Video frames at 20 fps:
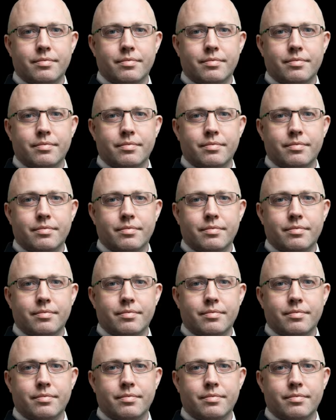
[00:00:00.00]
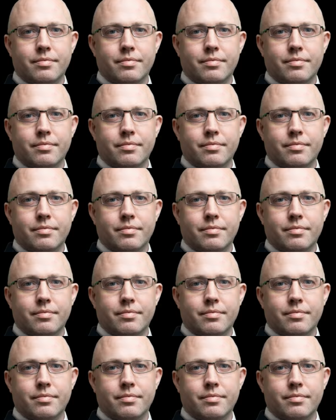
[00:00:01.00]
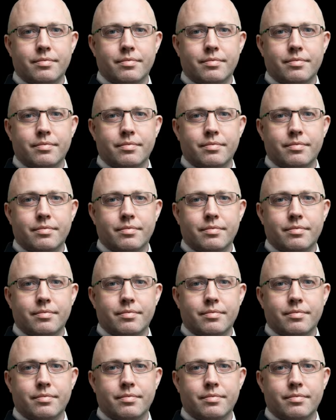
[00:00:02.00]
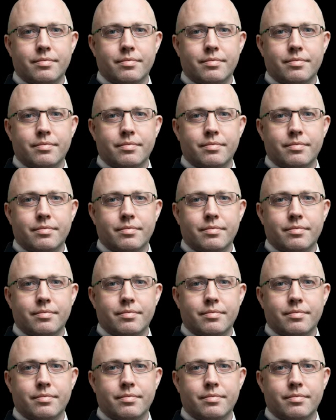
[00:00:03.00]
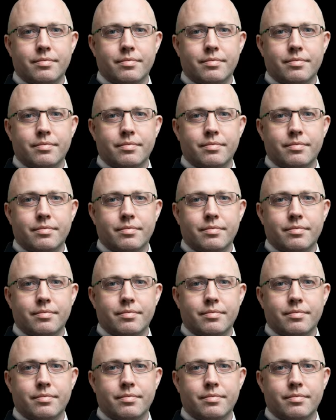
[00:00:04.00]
[no speech]